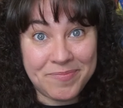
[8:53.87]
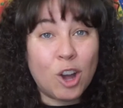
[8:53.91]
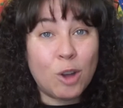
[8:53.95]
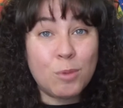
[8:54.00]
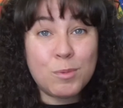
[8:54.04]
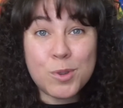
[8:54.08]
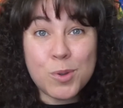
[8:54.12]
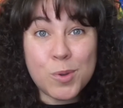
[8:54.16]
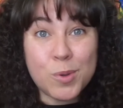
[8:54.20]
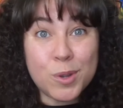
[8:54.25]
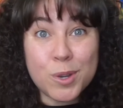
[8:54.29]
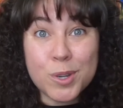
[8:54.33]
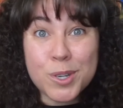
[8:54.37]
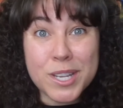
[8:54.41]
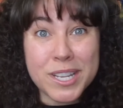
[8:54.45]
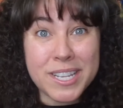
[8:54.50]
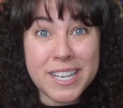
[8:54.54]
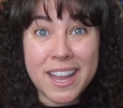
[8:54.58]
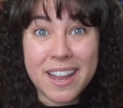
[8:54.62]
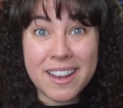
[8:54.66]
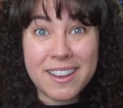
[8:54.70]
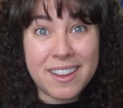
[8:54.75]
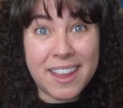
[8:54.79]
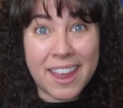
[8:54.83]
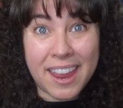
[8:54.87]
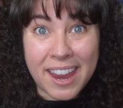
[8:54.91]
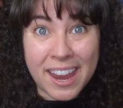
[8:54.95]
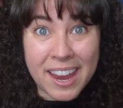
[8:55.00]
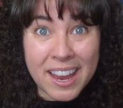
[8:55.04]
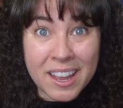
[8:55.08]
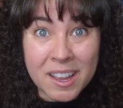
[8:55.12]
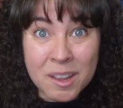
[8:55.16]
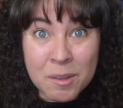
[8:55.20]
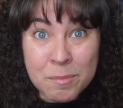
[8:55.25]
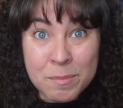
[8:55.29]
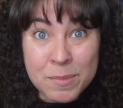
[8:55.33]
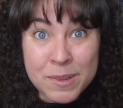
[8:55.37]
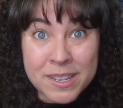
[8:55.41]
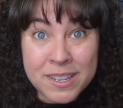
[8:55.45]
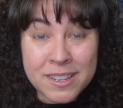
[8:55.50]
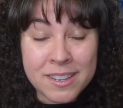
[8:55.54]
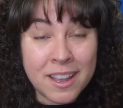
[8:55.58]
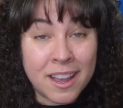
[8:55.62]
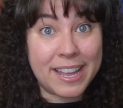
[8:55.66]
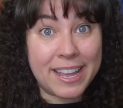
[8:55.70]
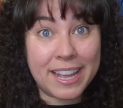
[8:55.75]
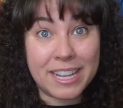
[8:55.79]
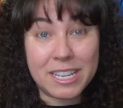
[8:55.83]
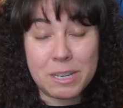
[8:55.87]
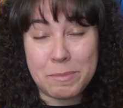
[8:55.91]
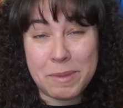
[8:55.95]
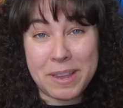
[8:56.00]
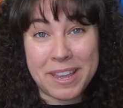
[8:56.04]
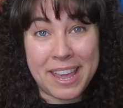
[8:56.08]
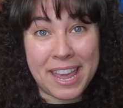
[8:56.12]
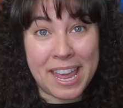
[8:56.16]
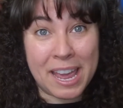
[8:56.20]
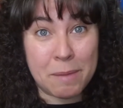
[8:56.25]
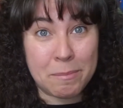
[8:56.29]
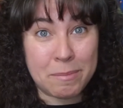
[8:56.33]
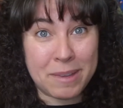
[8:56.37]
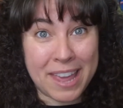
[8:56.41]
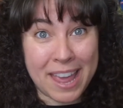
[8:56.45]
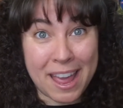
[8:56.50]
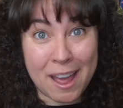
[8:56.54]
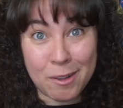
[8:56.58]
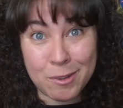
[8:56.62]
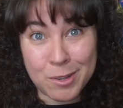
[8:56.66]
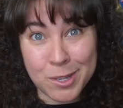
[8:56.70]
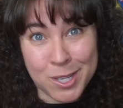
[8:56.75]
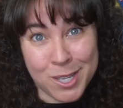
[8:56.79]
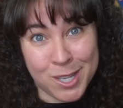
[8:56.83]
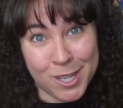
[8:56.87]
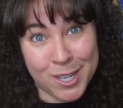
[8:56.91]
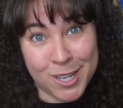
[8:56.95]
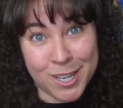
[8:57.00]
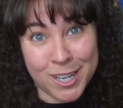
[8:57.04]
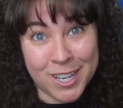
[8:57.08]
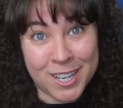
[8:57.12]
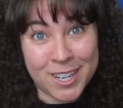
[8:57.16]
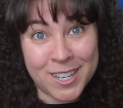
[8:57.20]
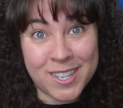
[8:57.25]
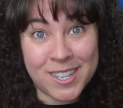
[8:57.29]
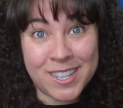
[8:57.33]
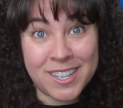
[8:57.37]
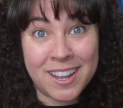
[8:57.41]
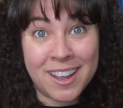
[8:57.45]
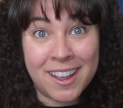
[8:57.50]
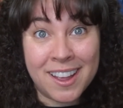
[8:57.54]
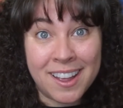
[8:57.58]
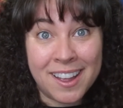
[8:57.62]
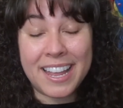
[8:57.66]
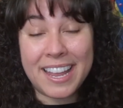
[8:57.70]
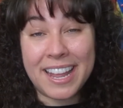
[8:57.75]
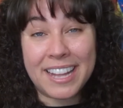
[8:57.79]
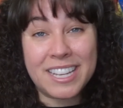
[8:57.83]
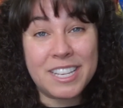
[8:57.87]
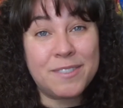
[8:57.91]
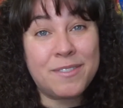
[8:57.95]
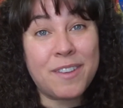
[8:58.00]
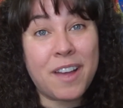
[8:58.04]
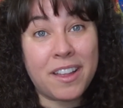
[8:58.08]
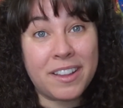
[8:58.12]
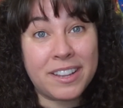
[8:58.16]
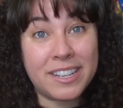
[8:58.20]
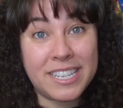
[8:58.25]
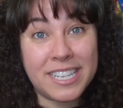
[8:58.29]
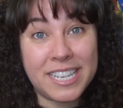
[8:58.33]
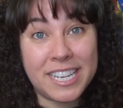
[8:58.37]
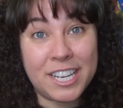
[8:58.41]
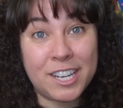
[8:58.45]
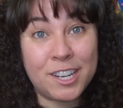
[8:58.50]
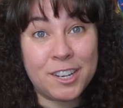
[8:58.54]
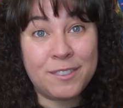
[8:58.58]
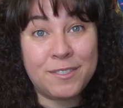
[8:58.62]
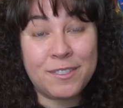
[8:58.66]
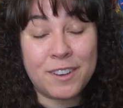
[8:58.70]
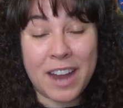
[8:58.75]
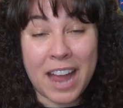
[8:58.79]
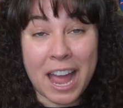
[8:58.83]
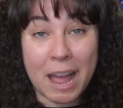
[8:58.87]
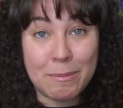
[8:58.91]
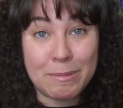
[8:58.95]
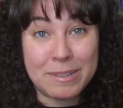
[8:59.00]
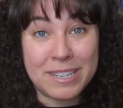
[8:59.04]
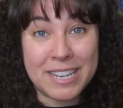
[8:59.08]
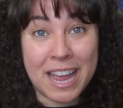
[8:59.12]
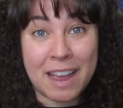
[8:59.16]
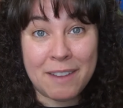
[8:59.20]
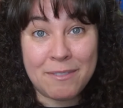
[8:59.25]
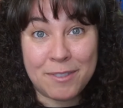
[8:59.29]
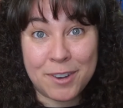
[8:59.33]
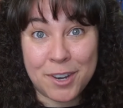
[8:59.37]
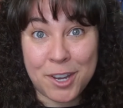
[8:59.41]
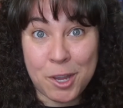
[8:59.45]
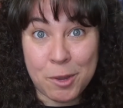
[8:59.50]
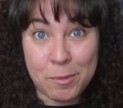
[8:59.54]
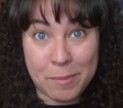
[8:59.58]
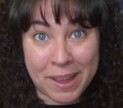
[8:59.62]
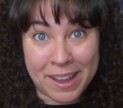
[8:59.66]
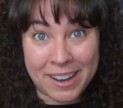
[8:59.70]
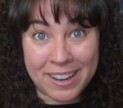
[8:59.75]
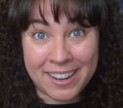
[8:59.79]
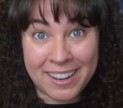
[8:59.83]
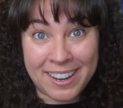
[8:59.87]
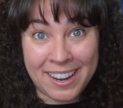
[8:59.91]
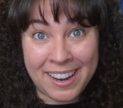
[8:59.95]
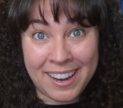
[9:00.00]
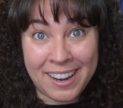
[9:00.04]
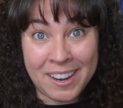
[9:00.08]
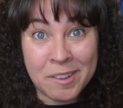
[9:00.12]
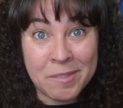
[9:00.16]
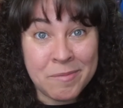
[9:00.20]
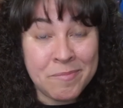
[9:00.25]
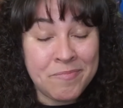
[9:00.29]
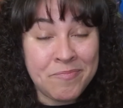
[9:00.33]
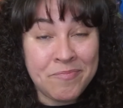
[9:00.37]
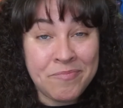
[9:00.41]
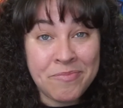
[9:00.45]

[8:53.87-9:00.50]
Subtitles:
Homeschoolers attend camps. They get to be camp counselors. They get to volunteer for Habitat for Humanity.